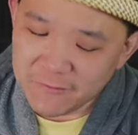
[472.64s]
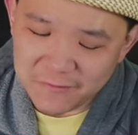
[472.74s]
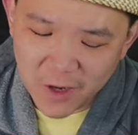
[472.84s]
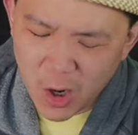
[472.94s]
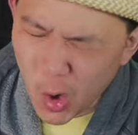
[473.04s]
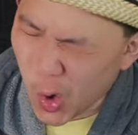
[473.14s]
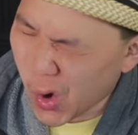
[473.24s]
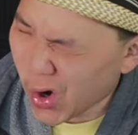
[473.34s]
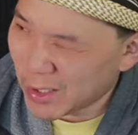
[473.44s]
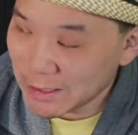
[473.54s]
Oh,
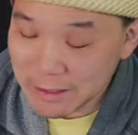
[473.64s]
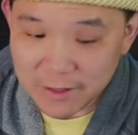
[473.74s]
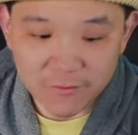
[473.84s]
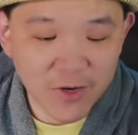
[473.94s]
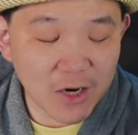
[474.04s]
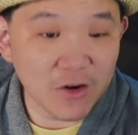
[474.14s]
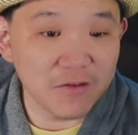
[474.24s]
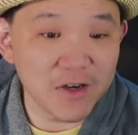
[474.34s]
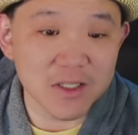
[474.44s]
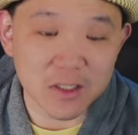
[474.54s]
very,
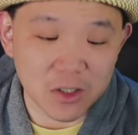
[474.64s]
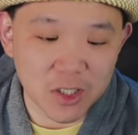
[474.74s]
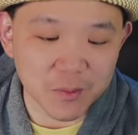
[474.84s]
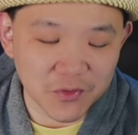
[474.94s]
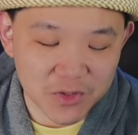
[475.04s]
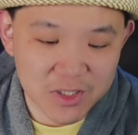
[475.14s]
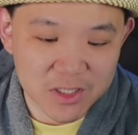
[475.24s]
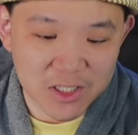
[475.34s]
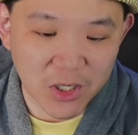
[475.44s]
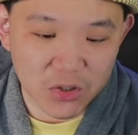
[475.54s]
very slowly before this
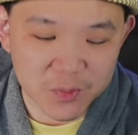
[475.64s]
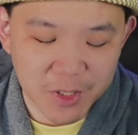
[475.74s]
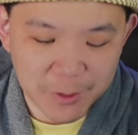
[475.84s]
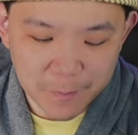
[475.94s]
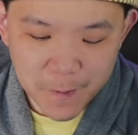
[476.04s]
thing kills me.